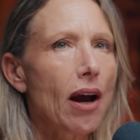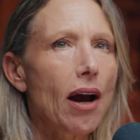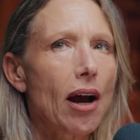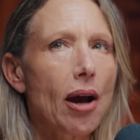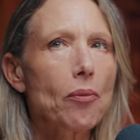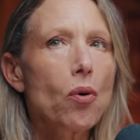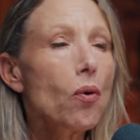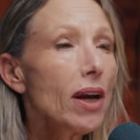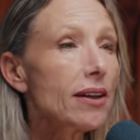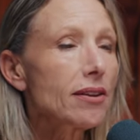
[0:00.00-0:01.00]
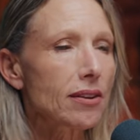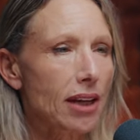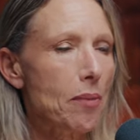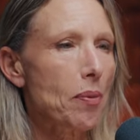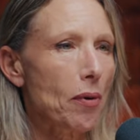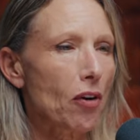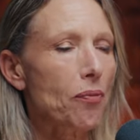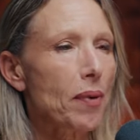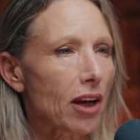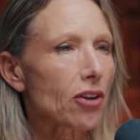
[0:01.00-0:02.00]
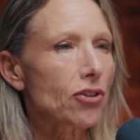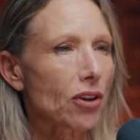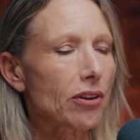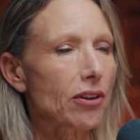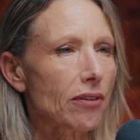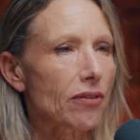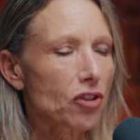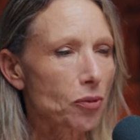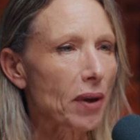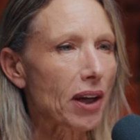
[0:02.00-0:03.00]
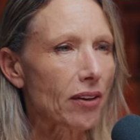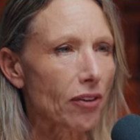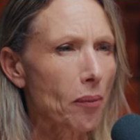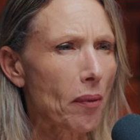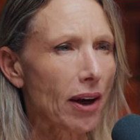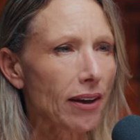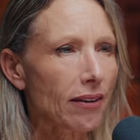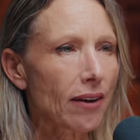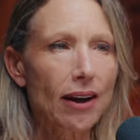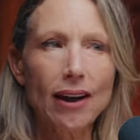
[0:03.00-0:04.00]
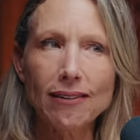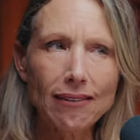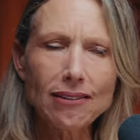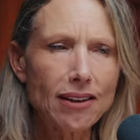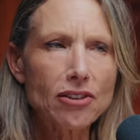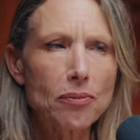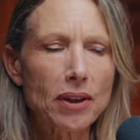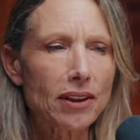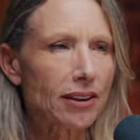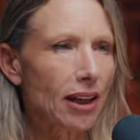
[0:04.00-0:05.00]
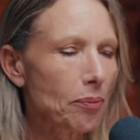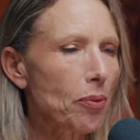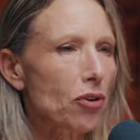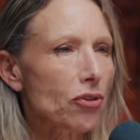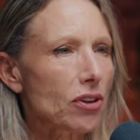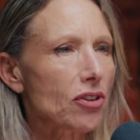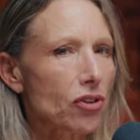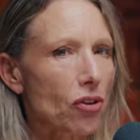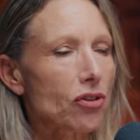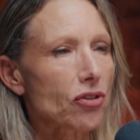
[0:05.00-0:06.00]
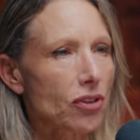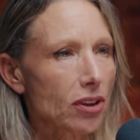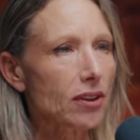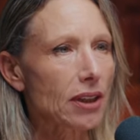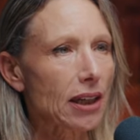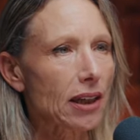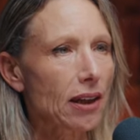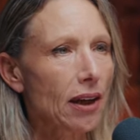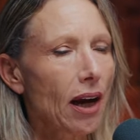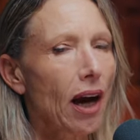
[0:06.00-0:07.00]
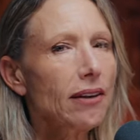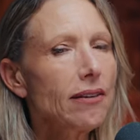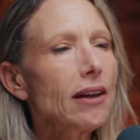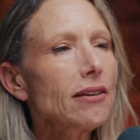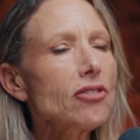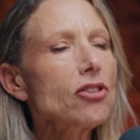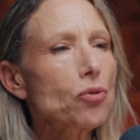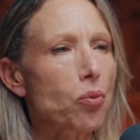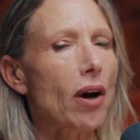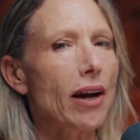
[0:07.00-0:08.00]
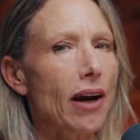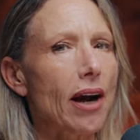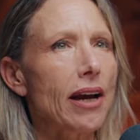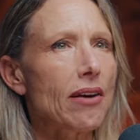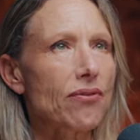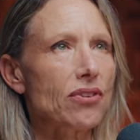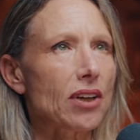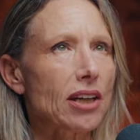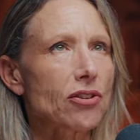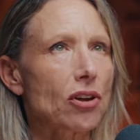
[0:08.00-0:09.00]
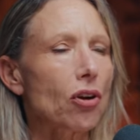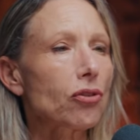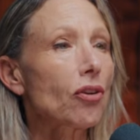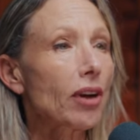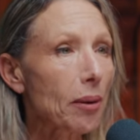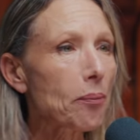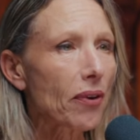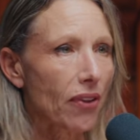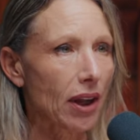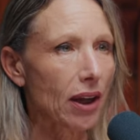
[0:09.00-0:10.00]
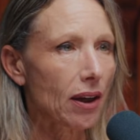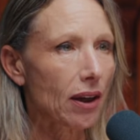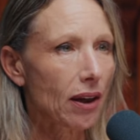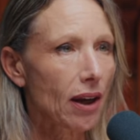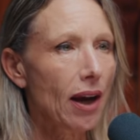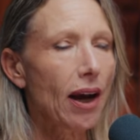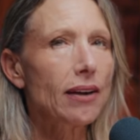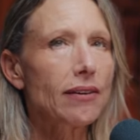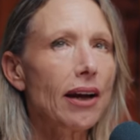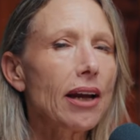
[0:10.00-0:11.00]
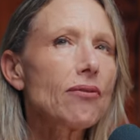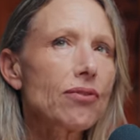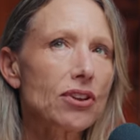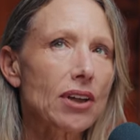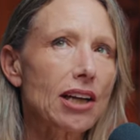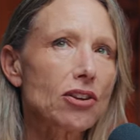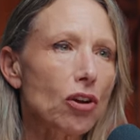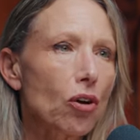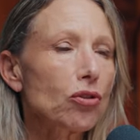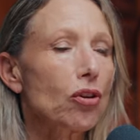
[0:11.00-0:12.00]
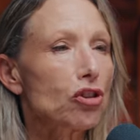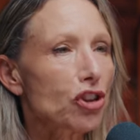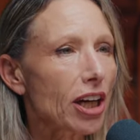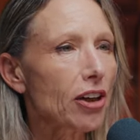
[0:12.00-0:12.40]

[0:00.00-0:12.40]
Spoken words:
Who is capable of being assertive and speaking their mind. That doesn't mean that that person is narcissistic. I think this is why I emphasize a lot on empathy. And I emphasize a lot on